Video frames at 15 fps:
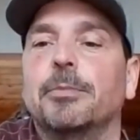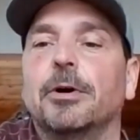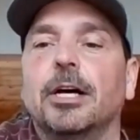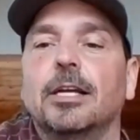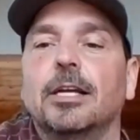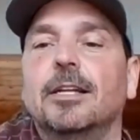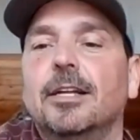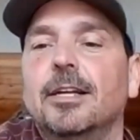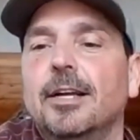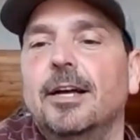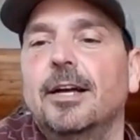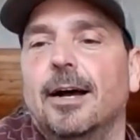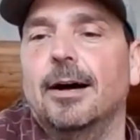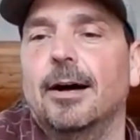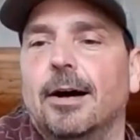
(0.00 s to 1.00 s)
But
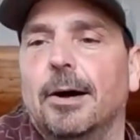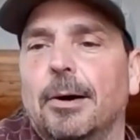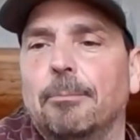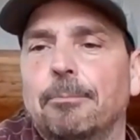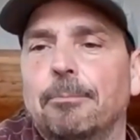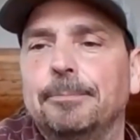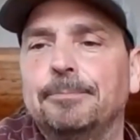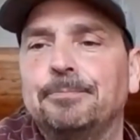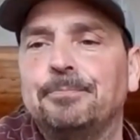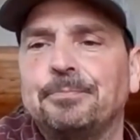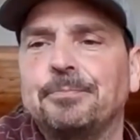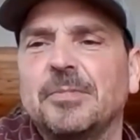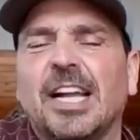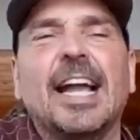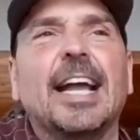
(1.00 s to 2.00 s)

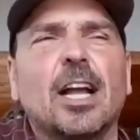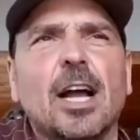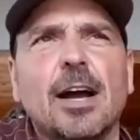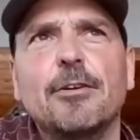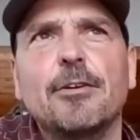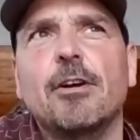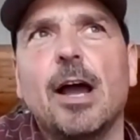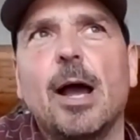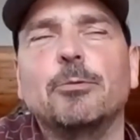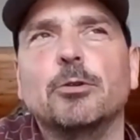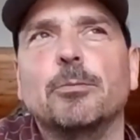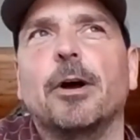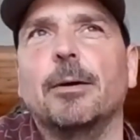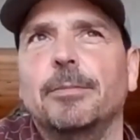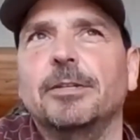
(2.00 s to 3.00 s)
and cover crops
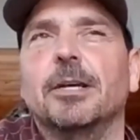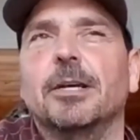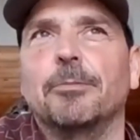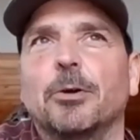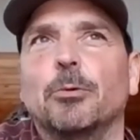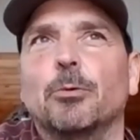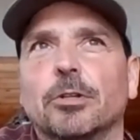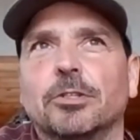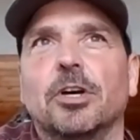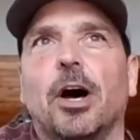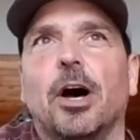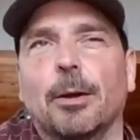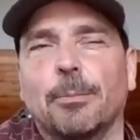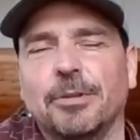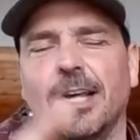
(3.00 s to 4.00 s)
will probably be something we'll
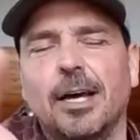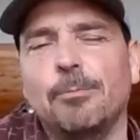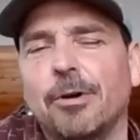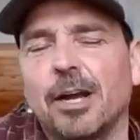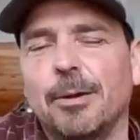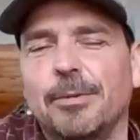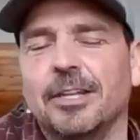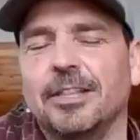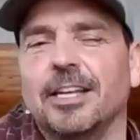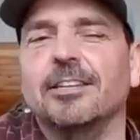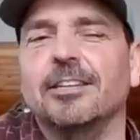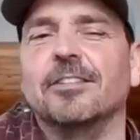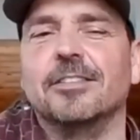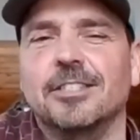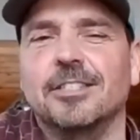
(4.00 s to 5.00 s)
talk, but that'll probably be at the
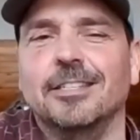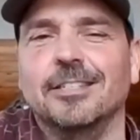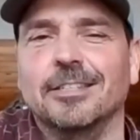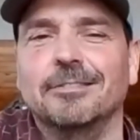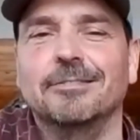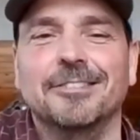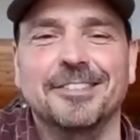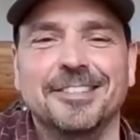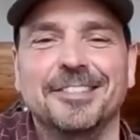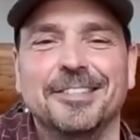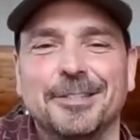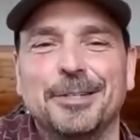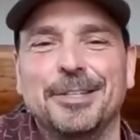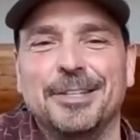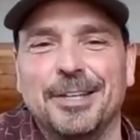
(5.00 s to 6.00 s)
end of the season.
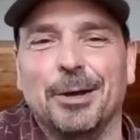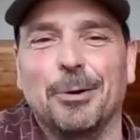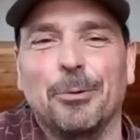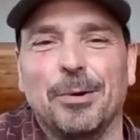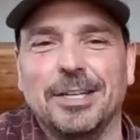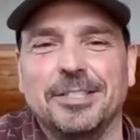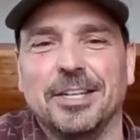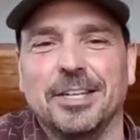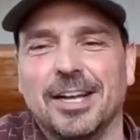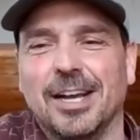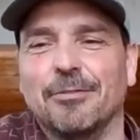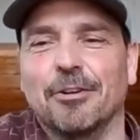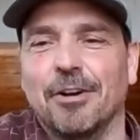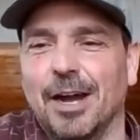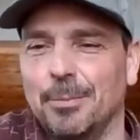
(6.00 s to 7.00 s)
Ways to
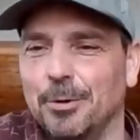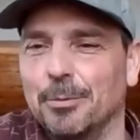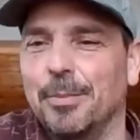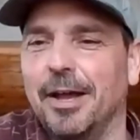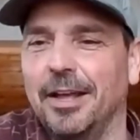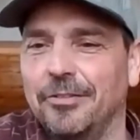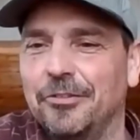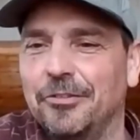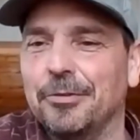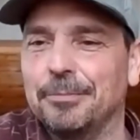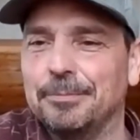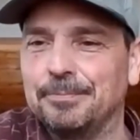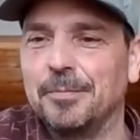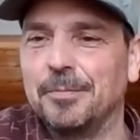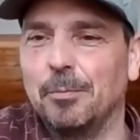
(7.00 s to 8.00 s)
cover crop your beds.
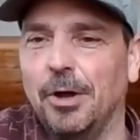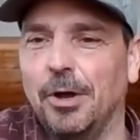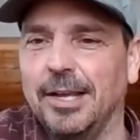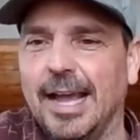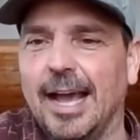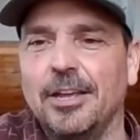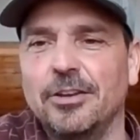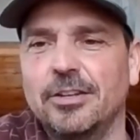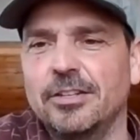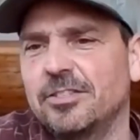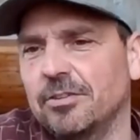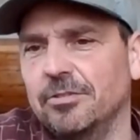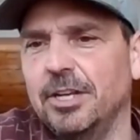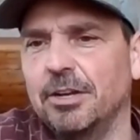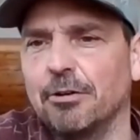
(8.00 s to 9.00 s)
But yeah, you can
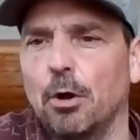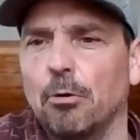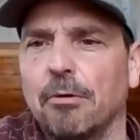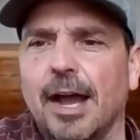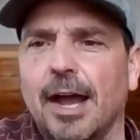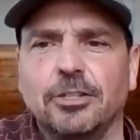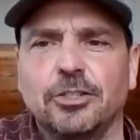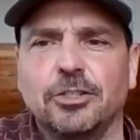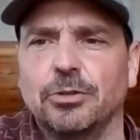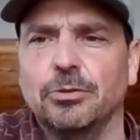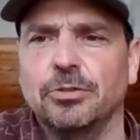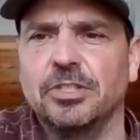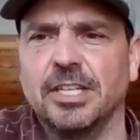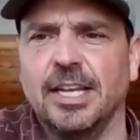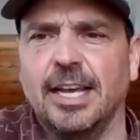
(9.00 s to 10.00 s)
certainly grow rye
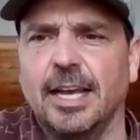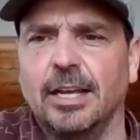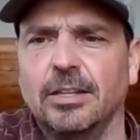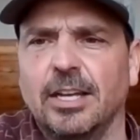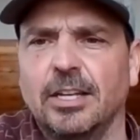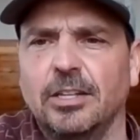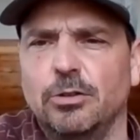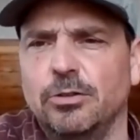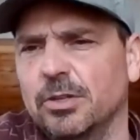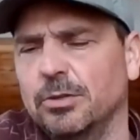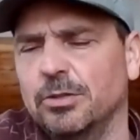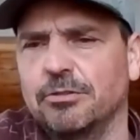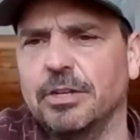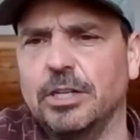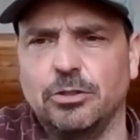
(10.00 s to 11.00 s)
shoots and use
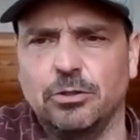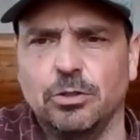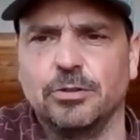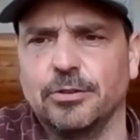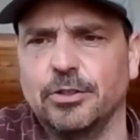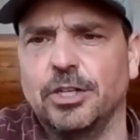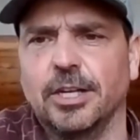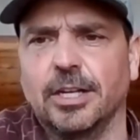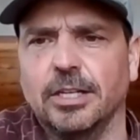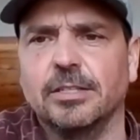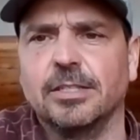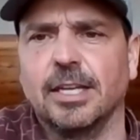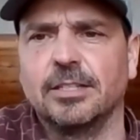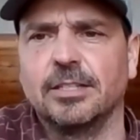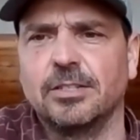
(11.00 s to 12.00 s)
those green shoots for chickens.